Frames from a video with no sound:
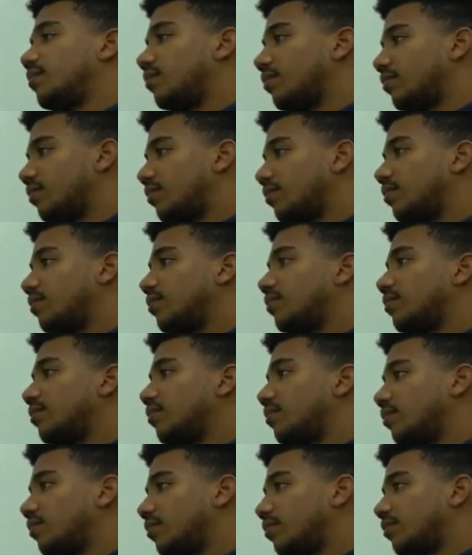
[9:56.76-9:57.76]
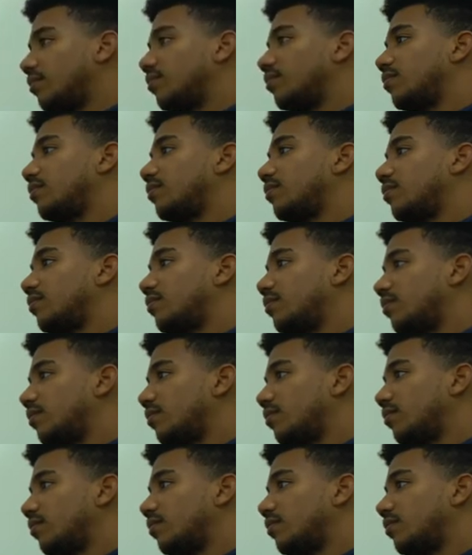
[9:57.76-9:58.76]

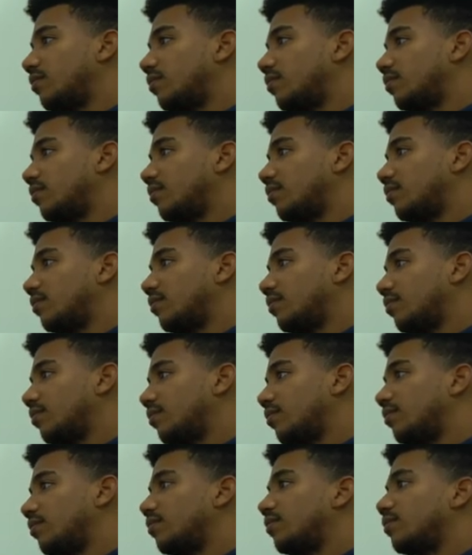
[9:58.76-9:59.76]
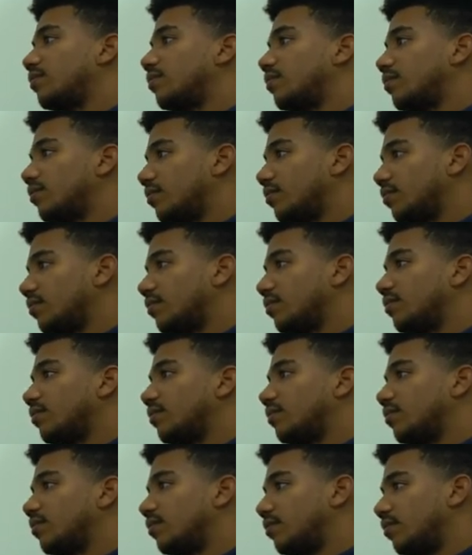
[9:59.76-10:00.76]

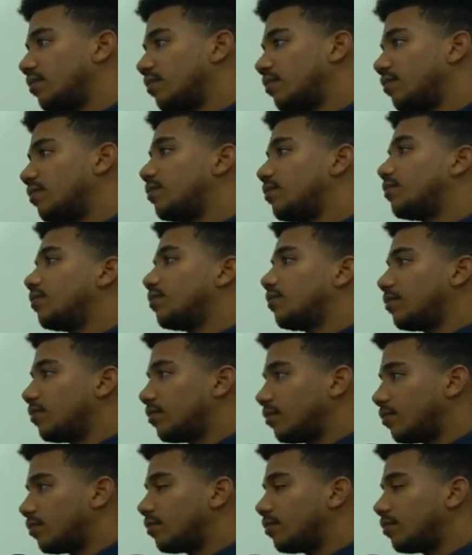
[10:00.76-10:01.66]
No words are spoken by the person on screen.